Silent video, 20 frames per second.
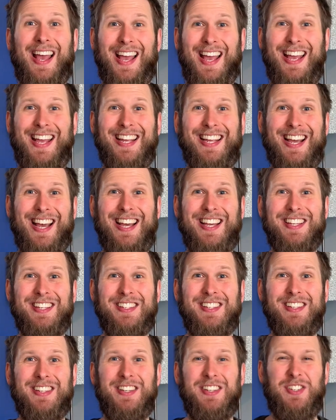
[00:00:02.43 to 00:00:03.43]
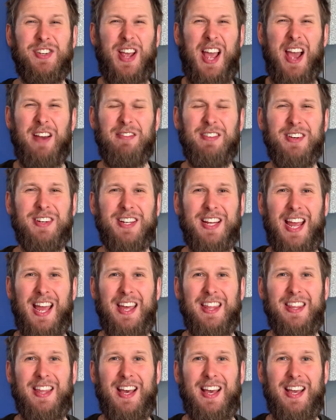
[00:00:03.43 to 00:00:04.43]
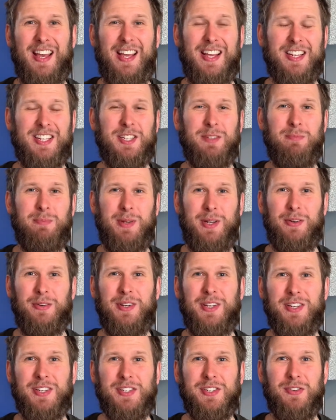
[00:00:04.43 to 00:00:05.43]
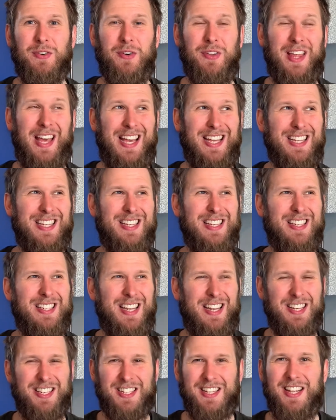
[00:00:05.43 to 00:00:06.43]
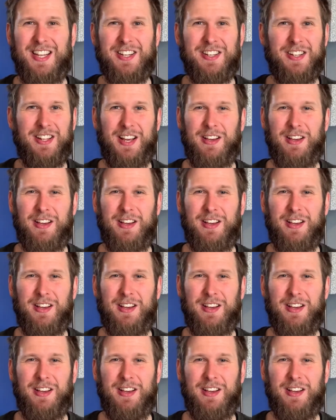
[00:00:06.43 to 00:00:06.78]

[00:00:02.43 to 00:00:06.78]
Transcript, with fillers: Hey guys, do you ever get that experience or that sensation,